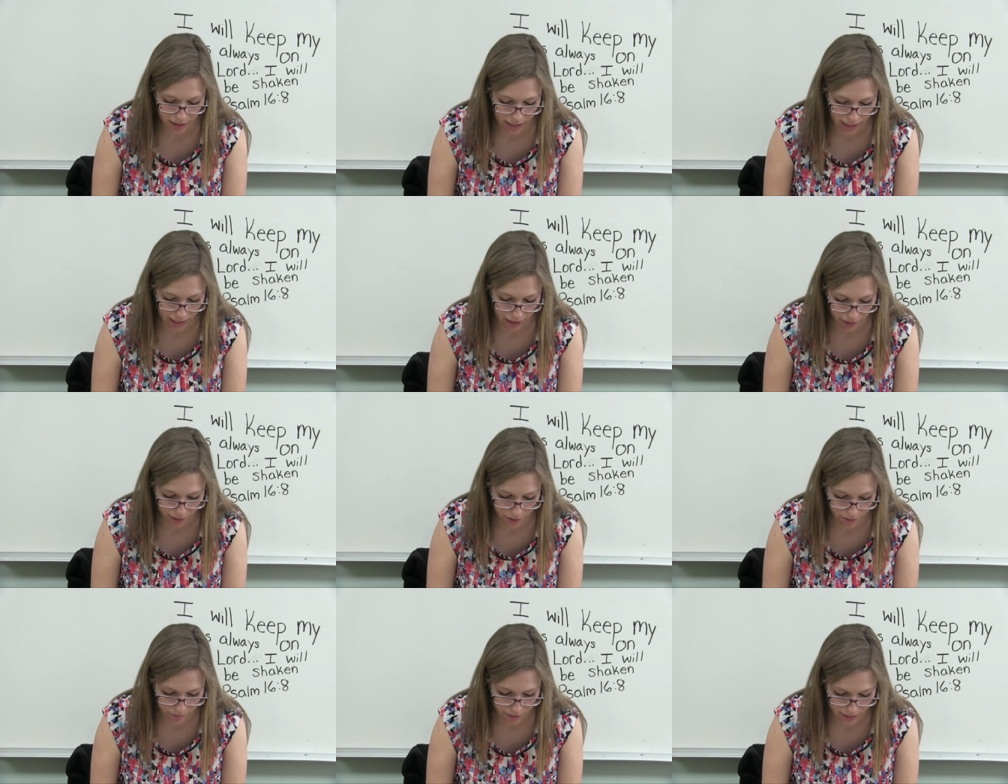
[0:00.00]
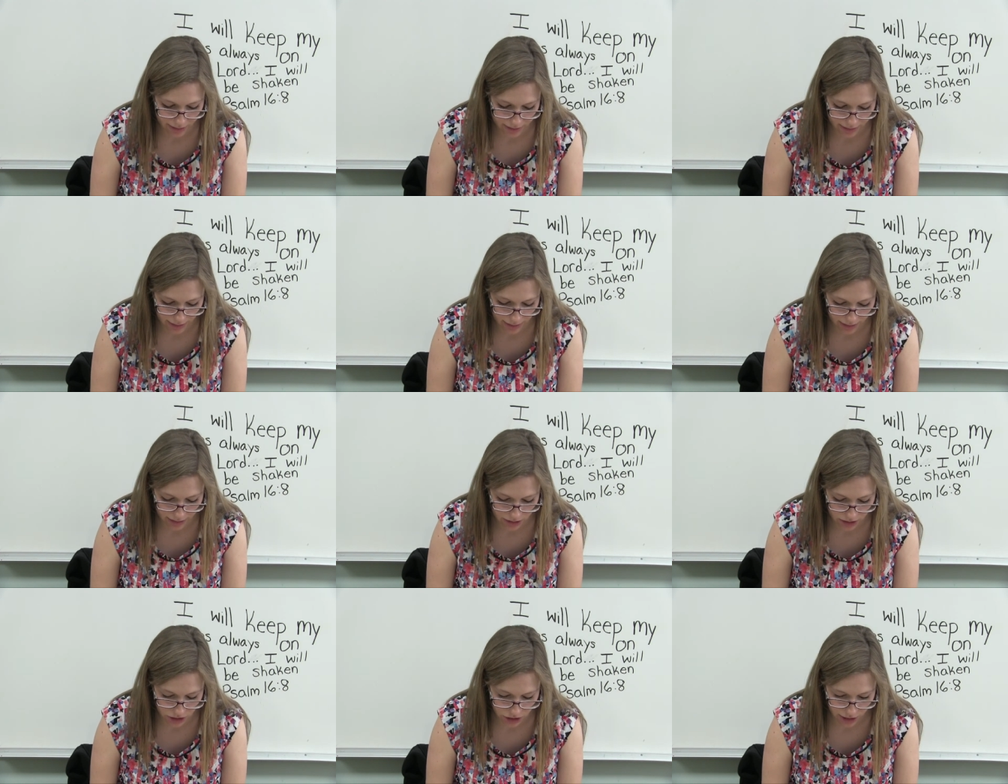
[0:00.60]
care of us like
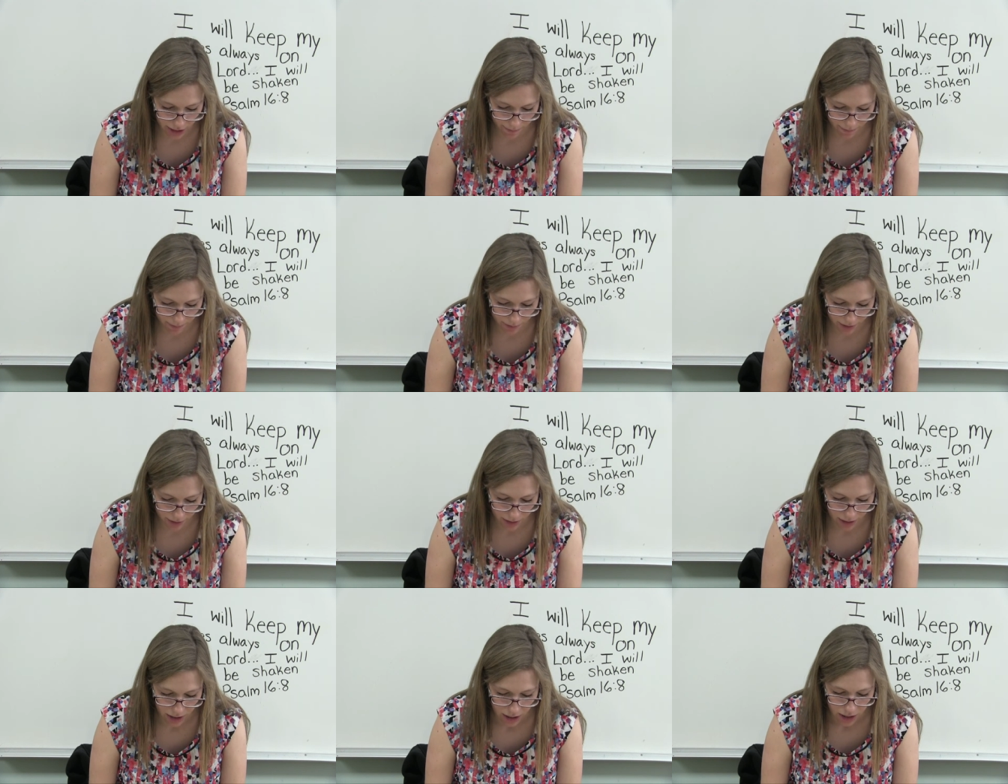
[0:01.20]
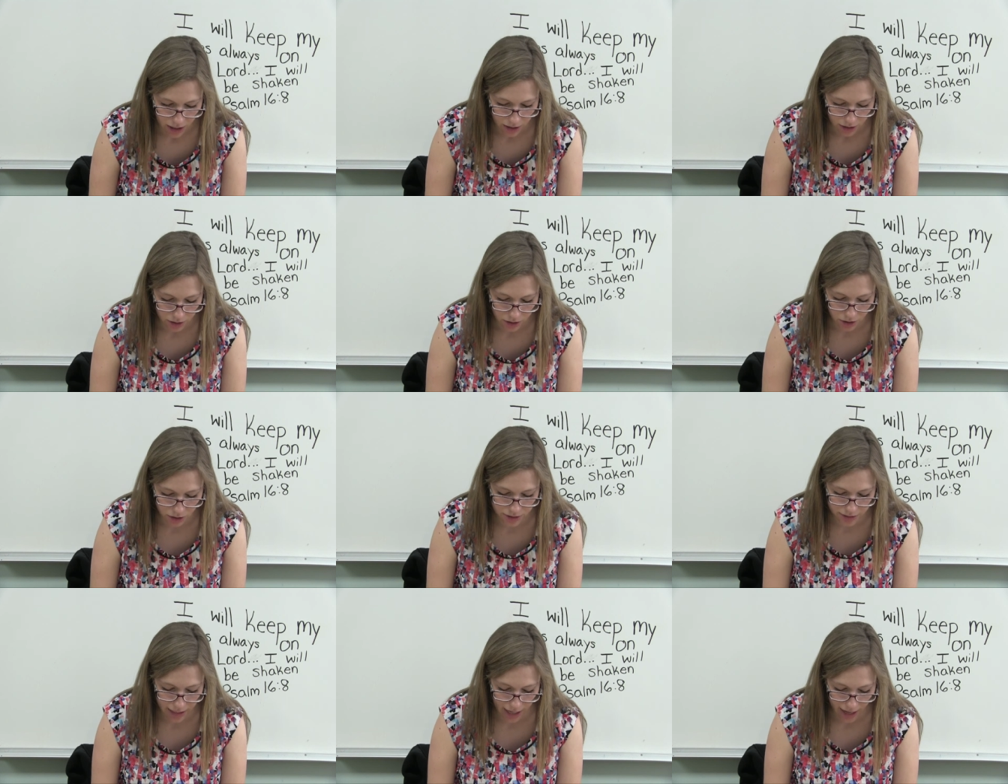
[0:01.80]
a shepherd
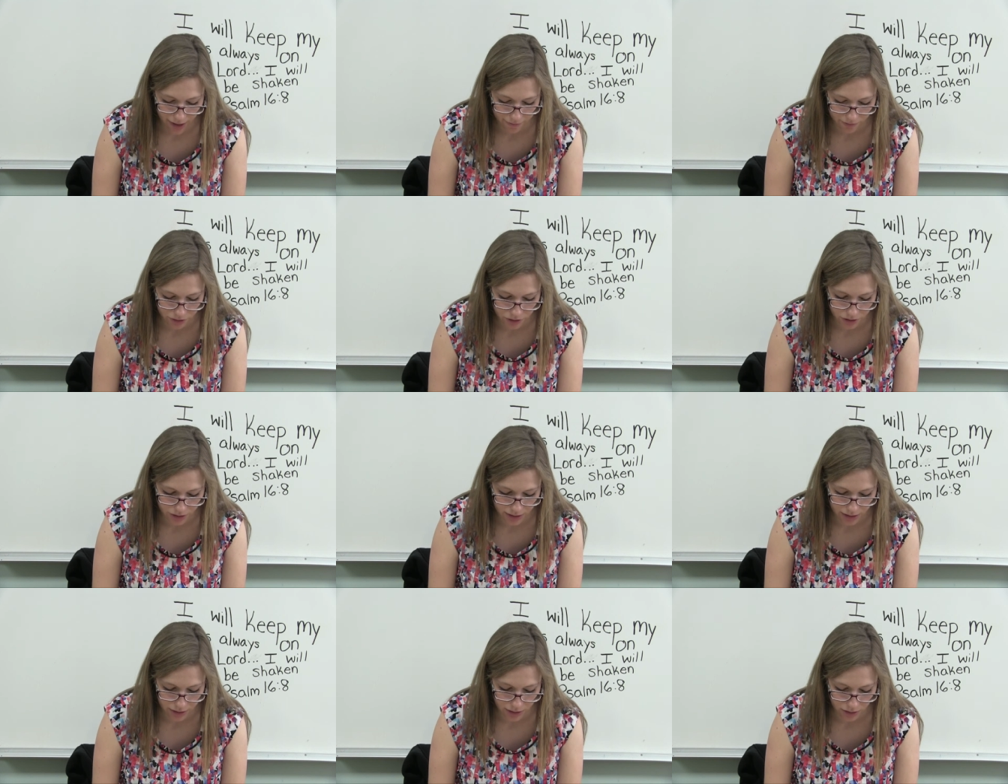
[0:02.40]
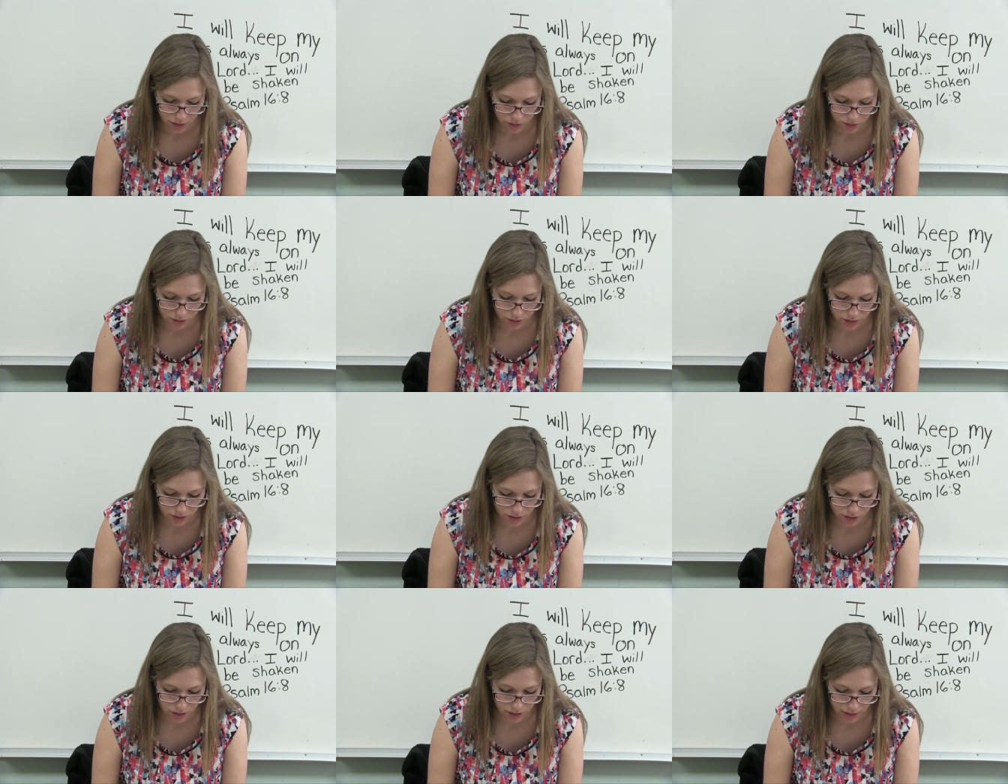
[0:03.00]
looks after your,
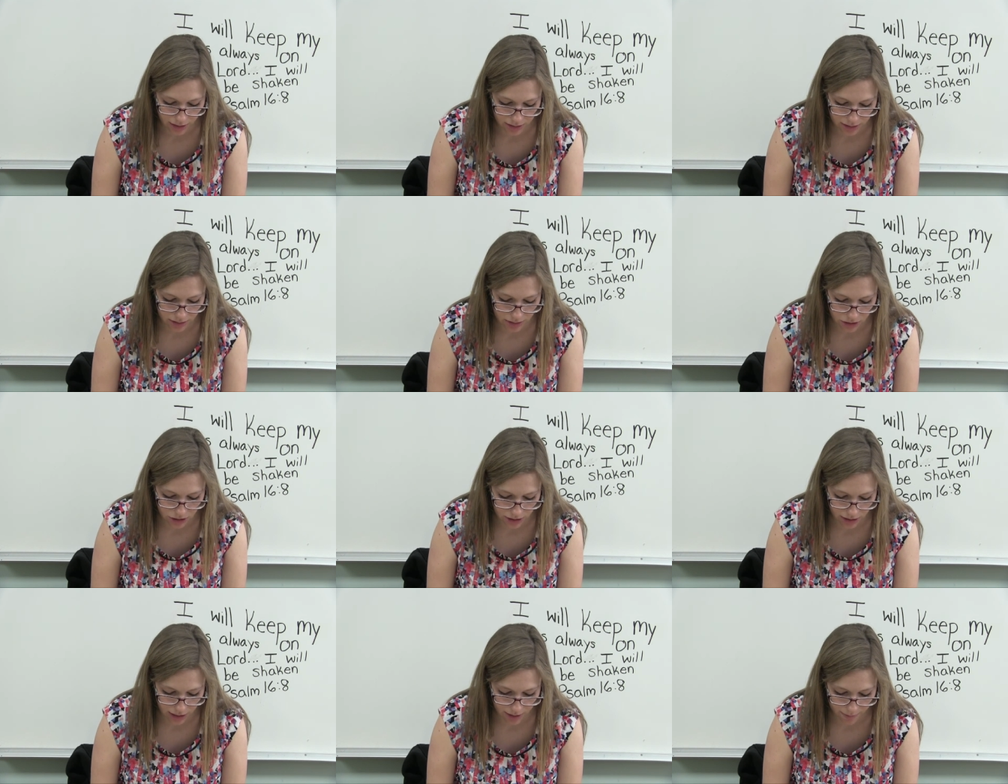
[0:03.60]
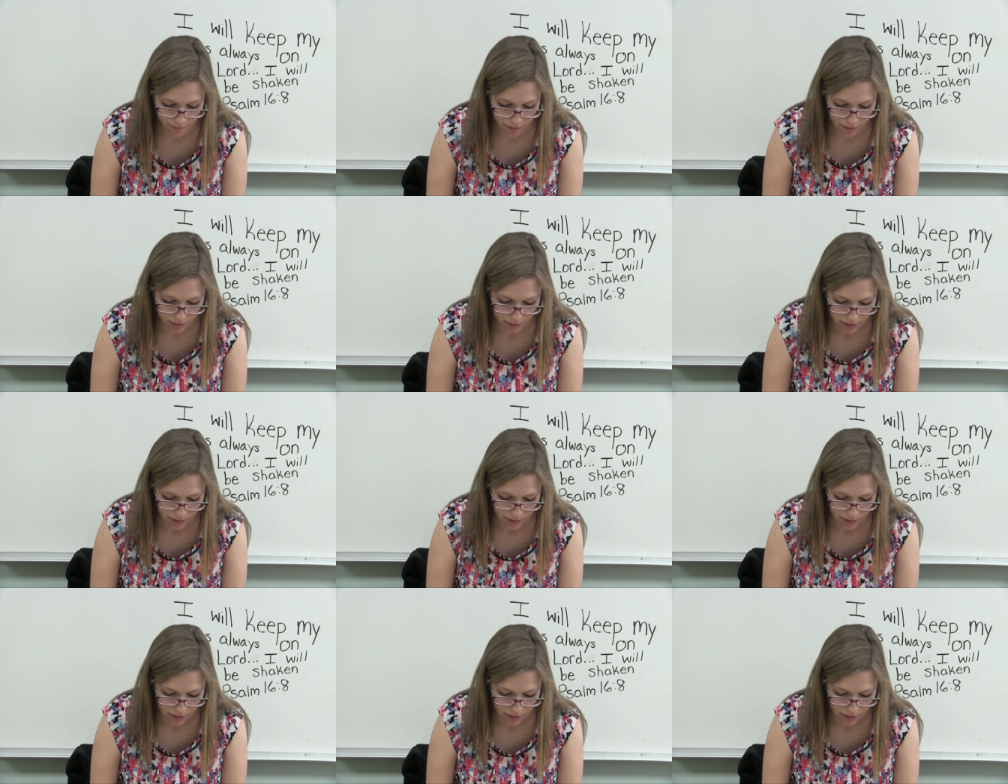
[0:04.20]
his sheep.